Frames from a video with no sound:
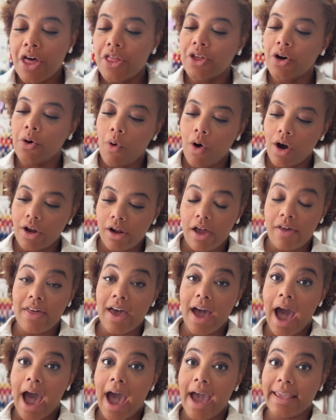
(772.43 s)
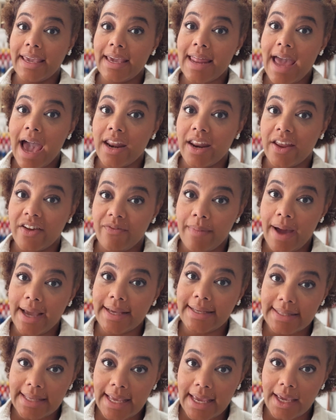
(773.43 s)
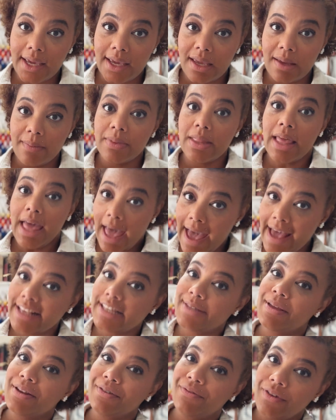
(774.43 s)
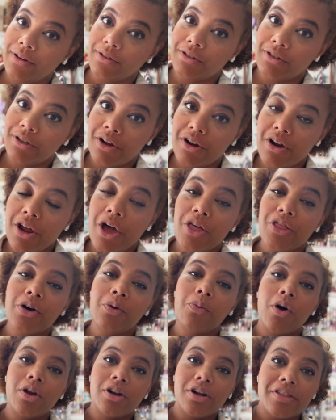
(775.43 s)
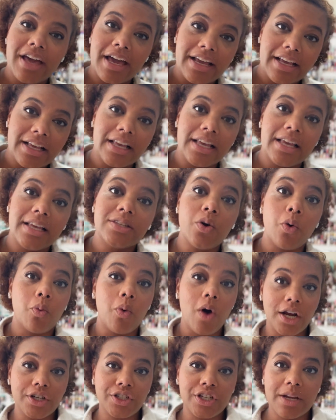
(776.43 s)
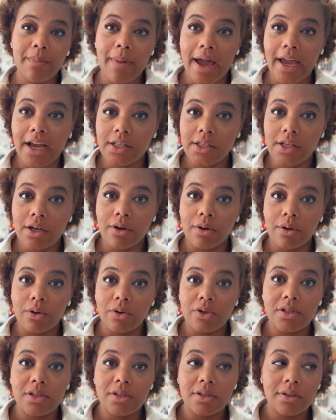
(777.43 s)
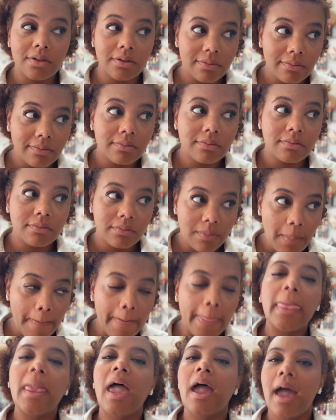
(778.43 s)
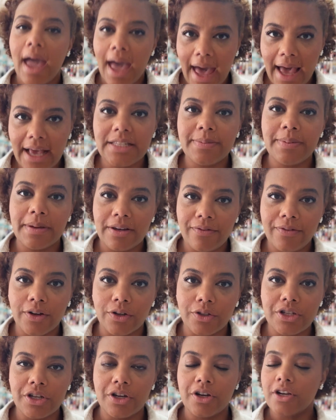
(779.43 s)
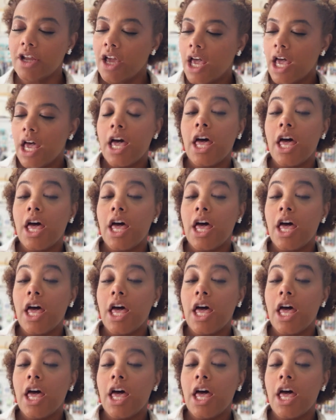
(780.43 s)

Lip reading: The water that I get out of my sink has been filtered. The water that is washing my clothes has been filtered.